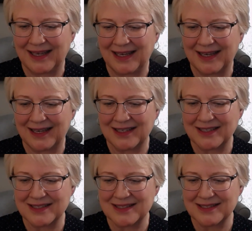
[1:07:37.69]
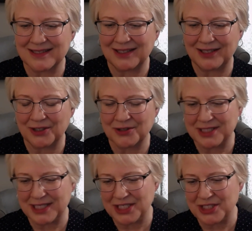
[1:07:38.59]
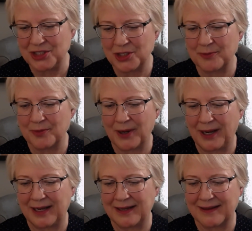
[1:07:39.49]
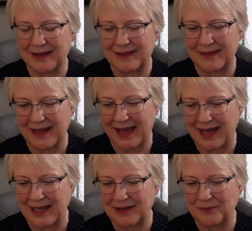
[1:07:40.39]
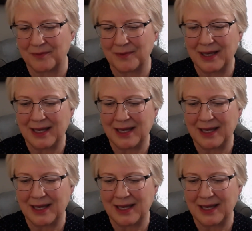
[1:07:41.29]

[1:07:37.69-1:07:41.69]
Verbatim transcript: And you're teaching your brain that that and